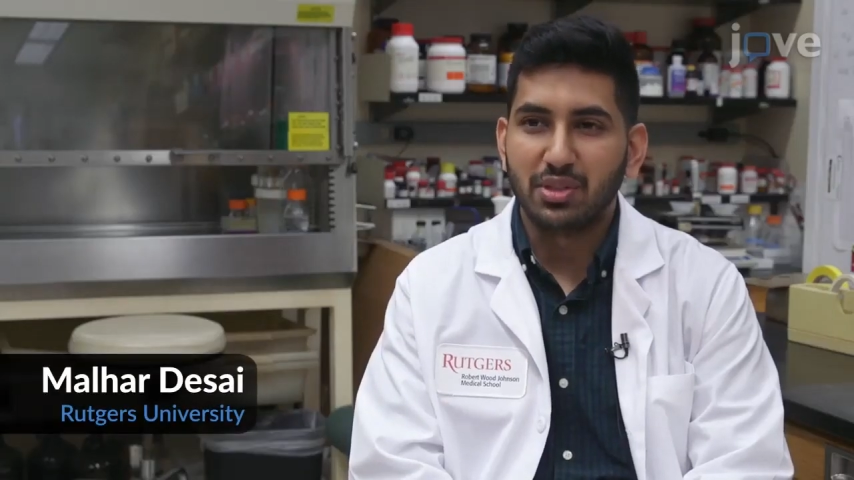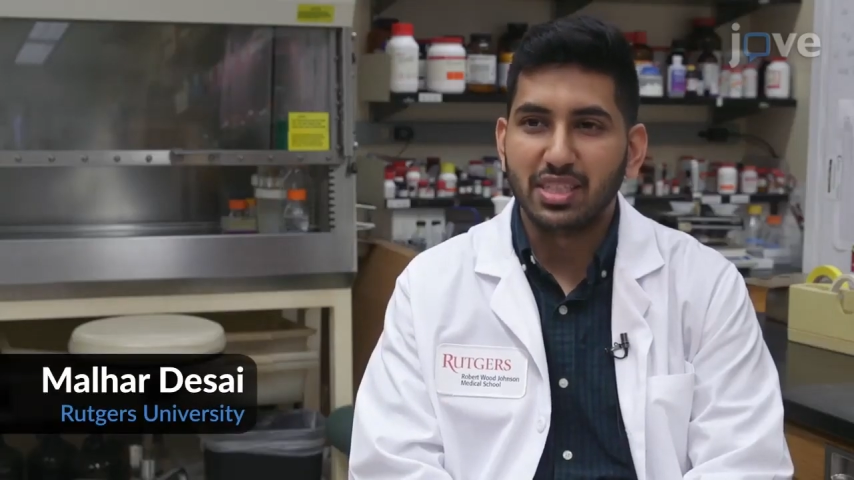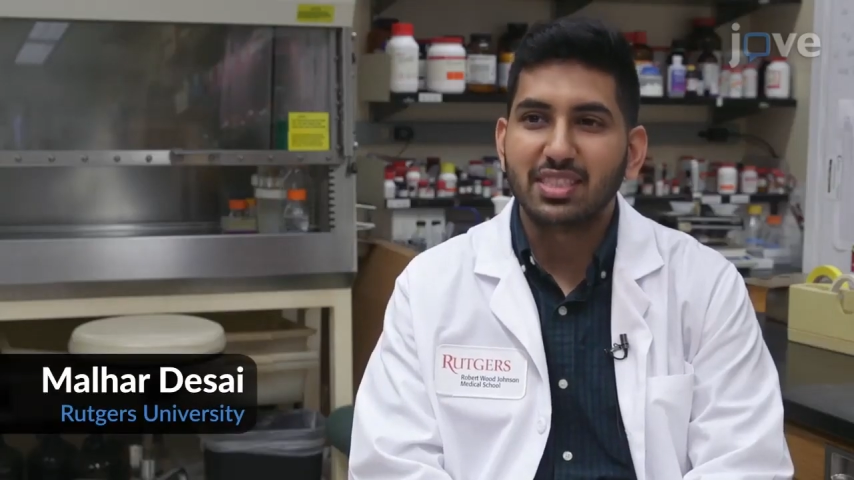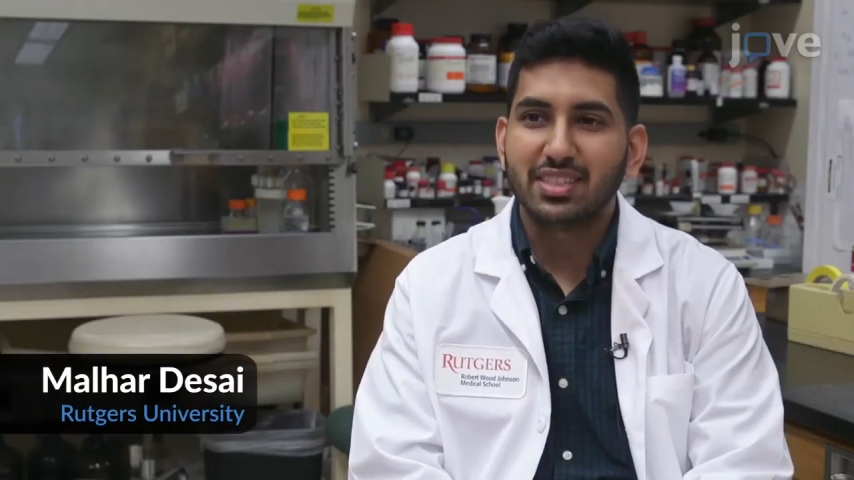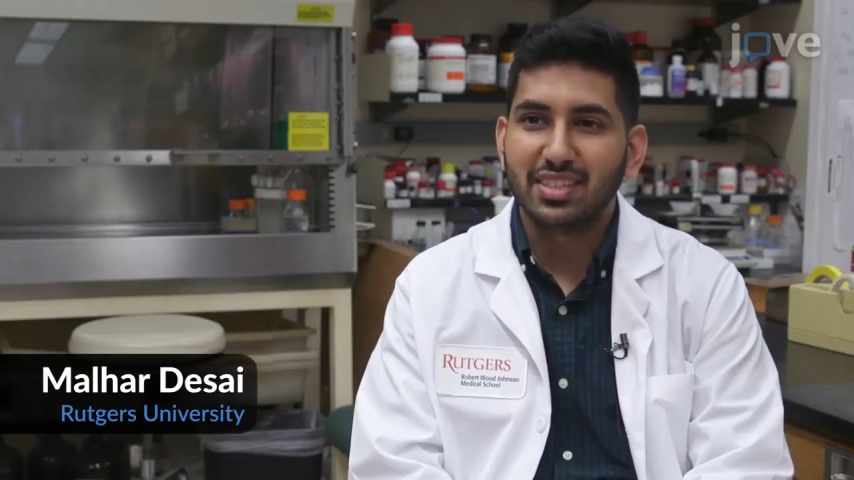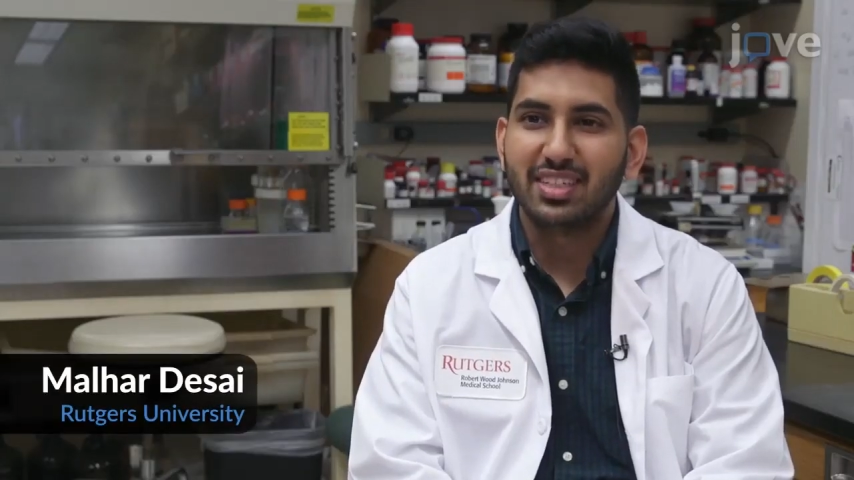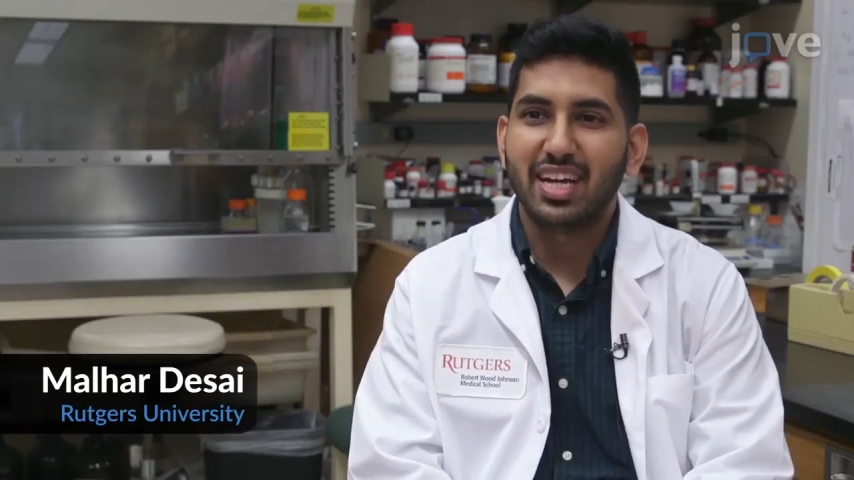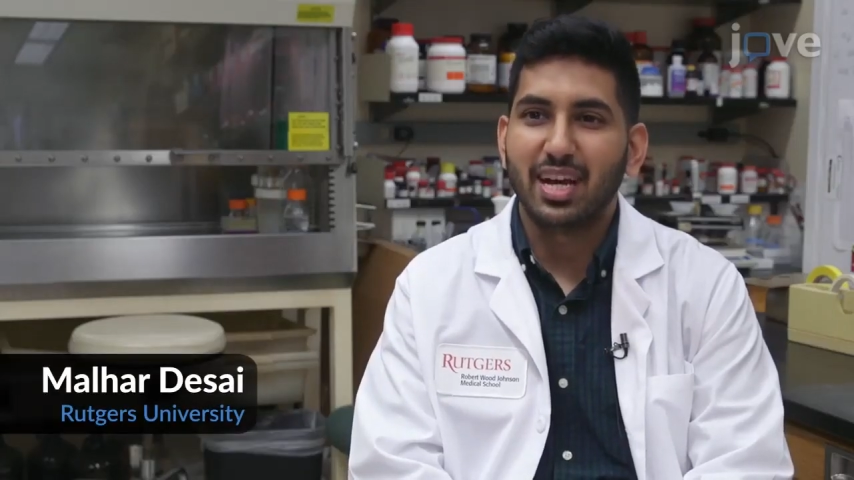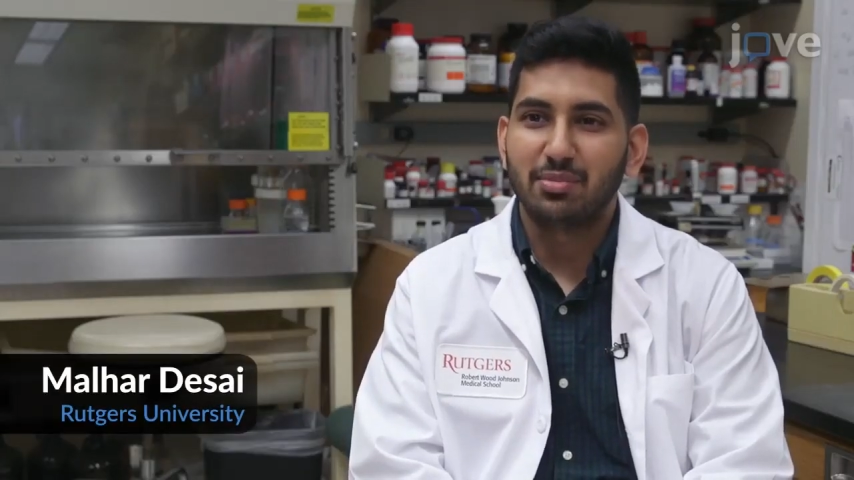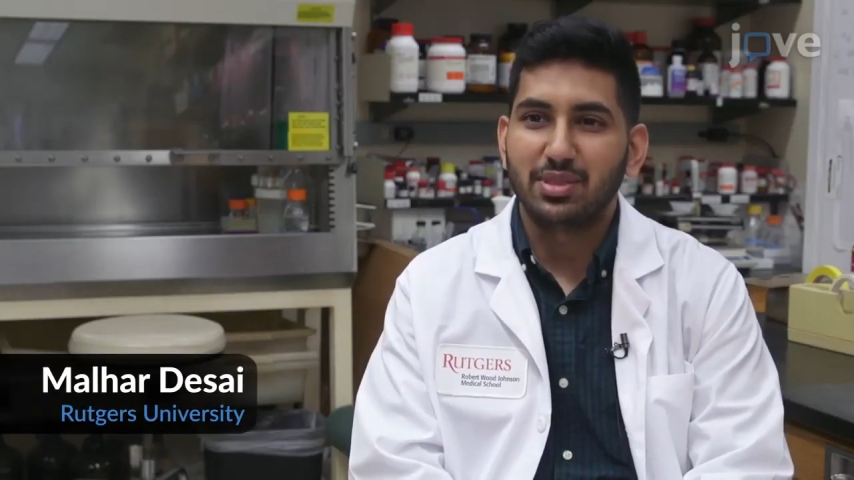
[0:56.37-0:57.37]
easily
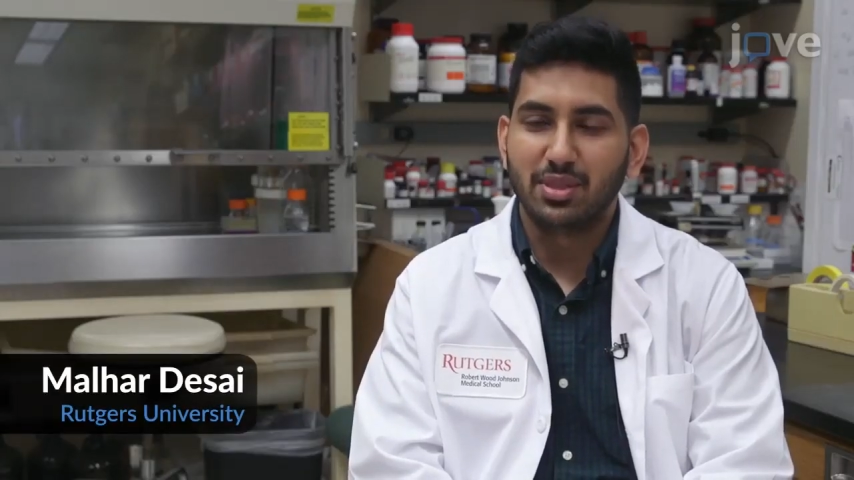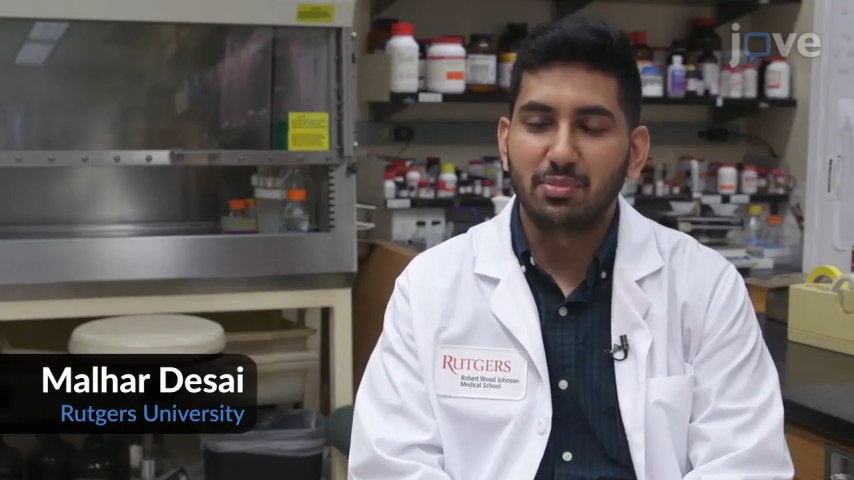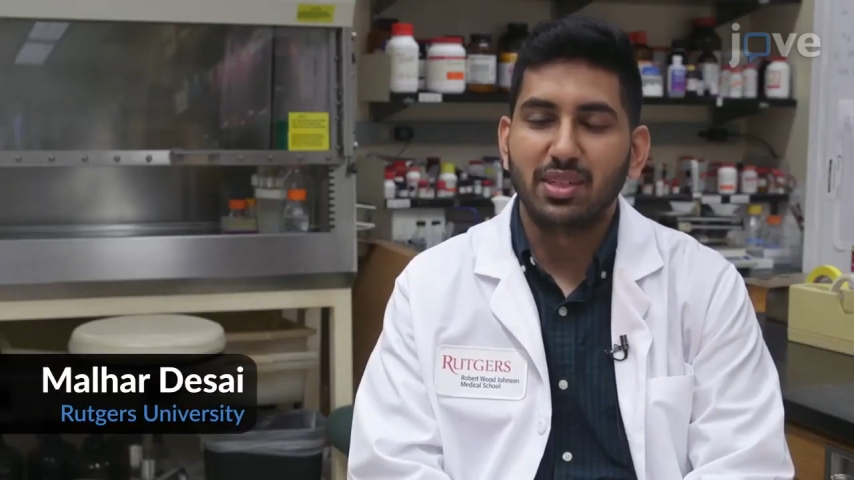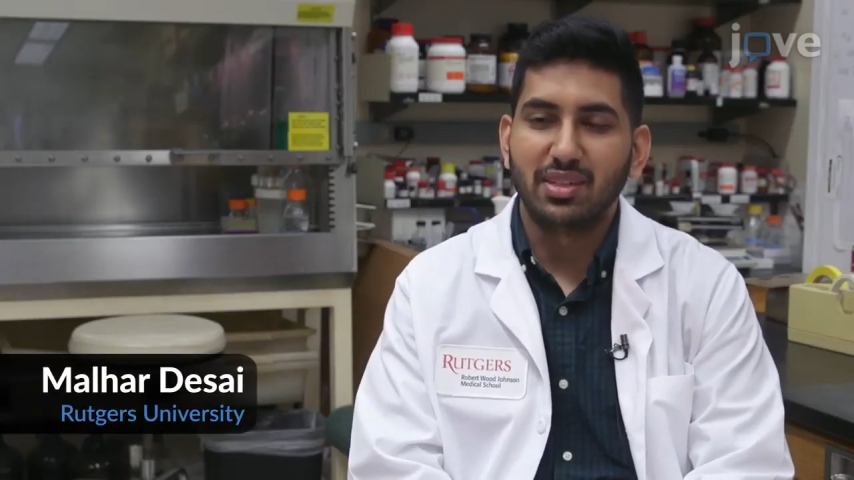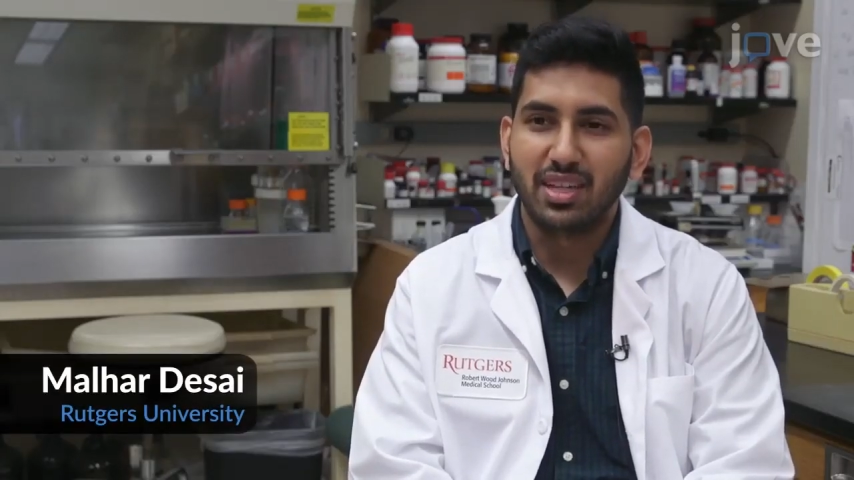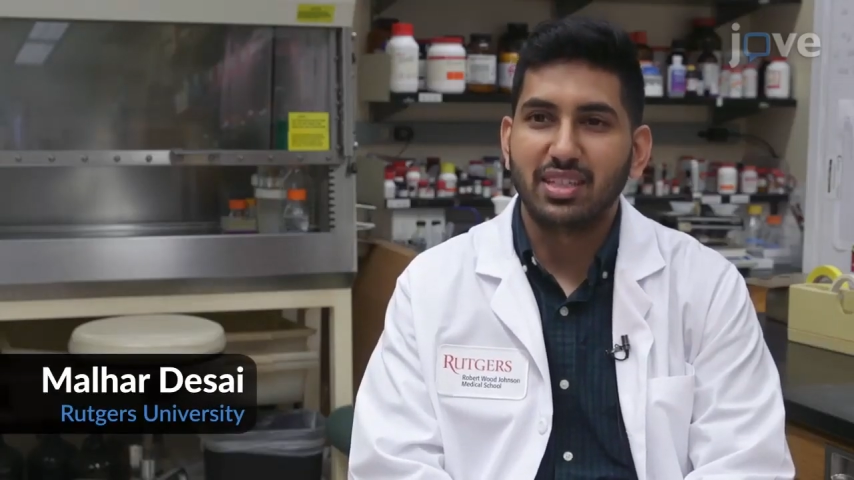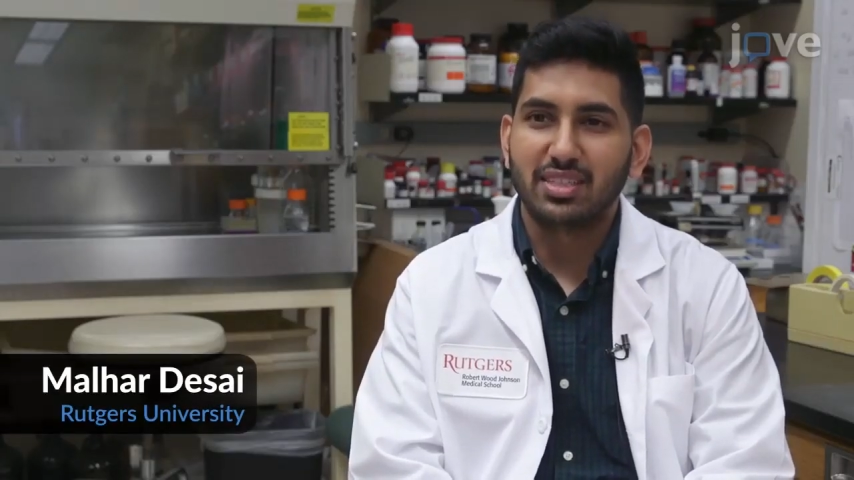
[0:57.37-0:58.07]
adapt to the B L I